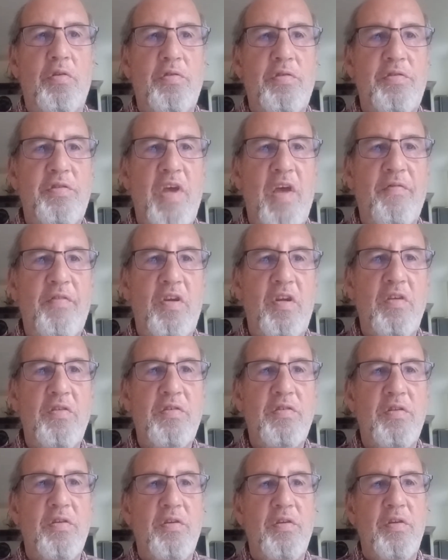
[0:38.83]

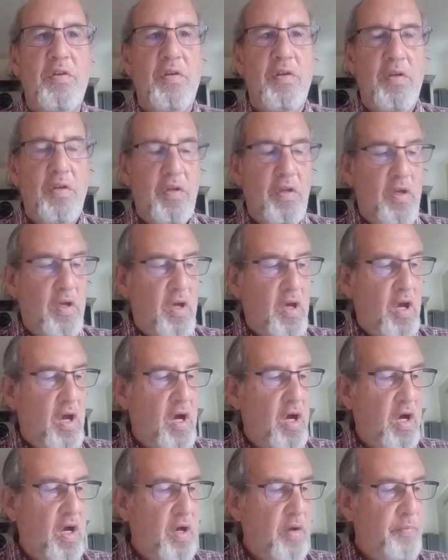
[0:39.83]
70s.
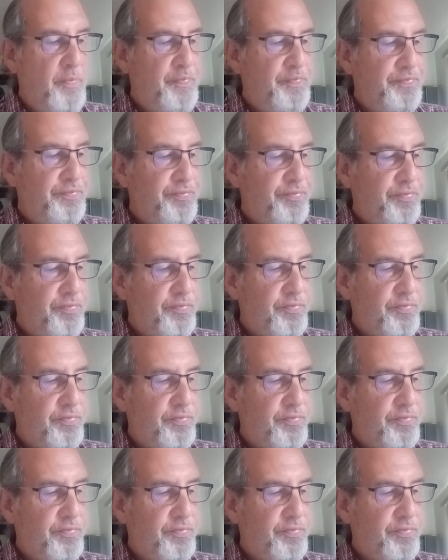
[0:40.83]
Um,